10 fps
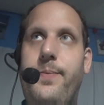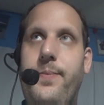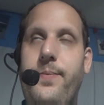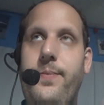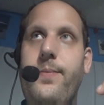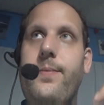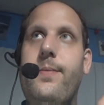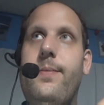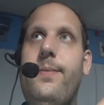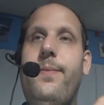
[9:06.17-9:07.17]
they're going to
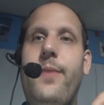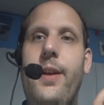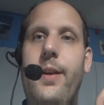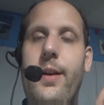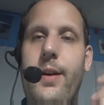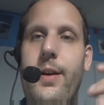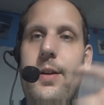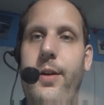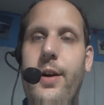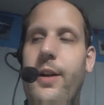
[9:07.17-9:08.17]
set up, so basically what's
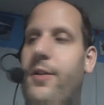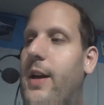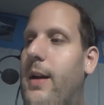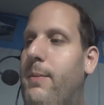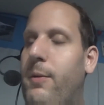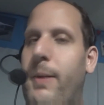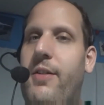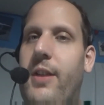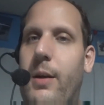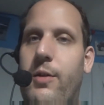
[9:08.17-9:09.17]
going to happen is
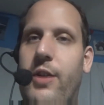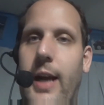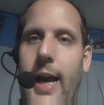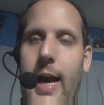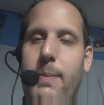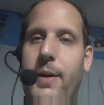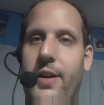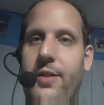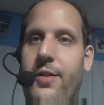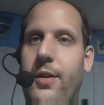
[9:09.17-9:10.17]
when you
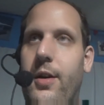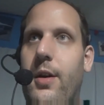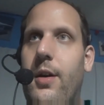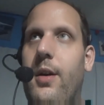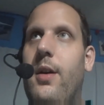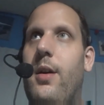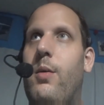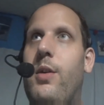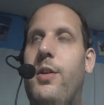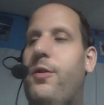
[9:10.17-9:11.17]
start your car, you're going to
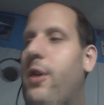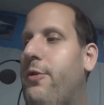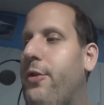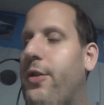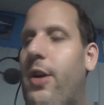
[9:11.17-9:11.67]
have